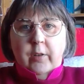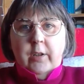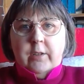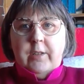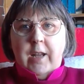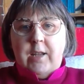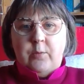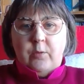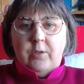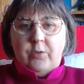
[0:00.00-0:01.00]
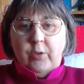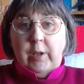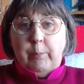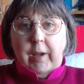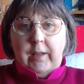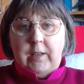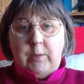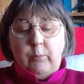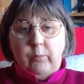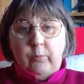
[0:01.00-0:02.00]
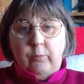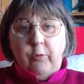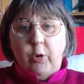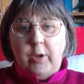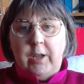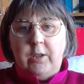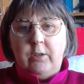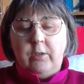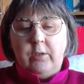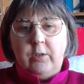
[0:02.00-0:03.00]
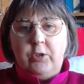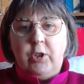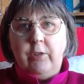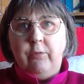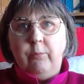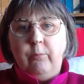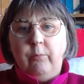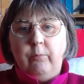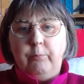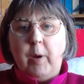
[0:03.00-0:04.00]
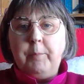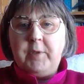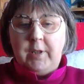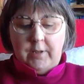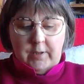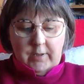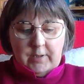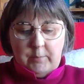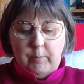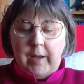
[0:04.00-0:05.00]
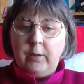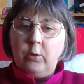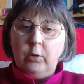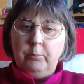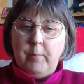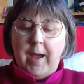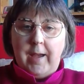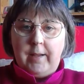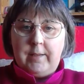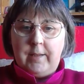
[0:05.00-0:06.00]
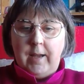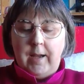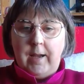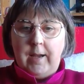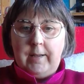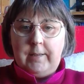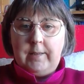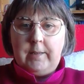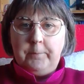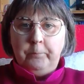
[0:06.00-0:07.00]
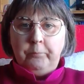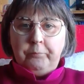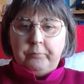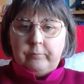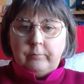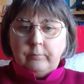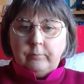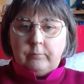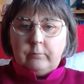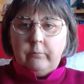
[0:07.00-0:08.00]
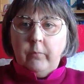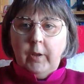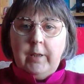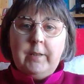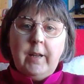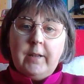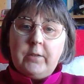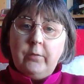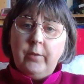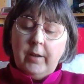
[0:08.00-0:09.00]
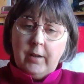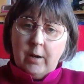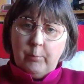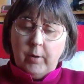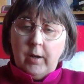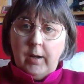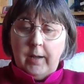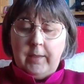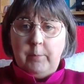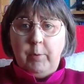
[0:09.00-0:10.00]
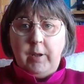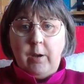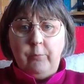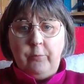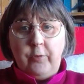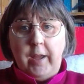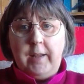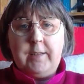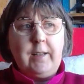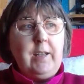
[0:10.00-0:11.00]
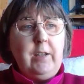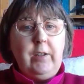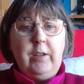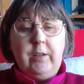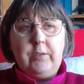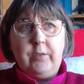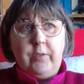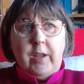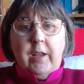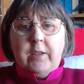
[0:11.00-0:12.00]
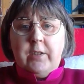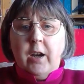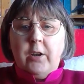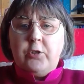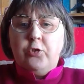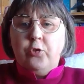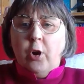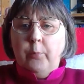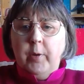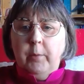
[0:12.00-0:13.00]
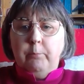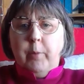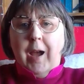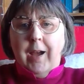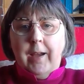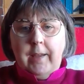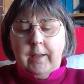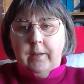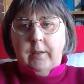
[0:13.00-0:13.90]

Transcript: days when it's really badly foggy, she bumps into this man called Max, and he takes her for a cuppa, and they become friends, and he sort of starts dropping by